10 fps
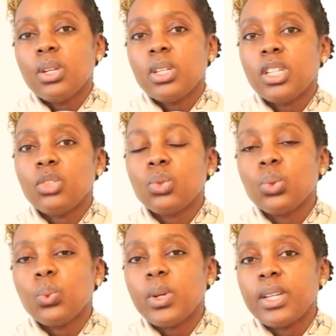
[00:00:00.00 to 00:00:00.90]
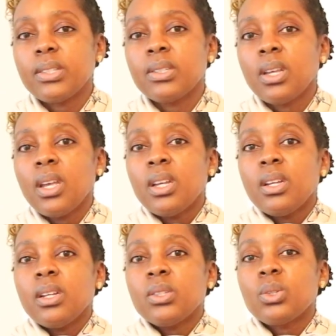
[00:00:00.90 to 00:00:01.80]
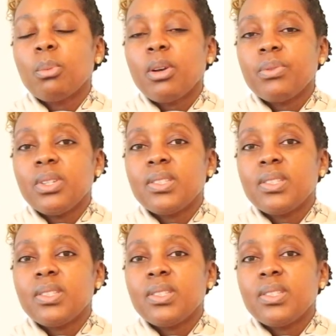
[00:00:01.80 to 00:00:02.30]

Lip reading: in 2 ways. Some of the